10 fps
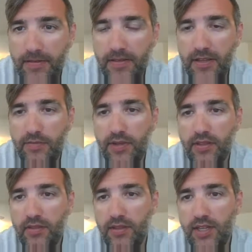Think about
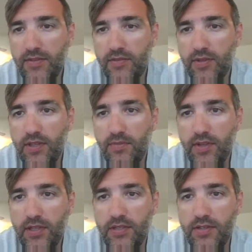the leaves, what they
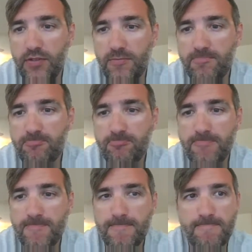might do.
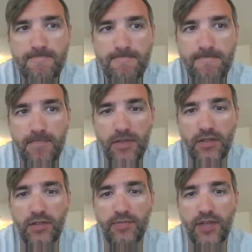
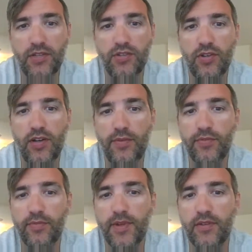Its main job
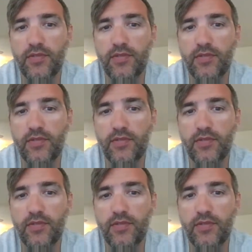or main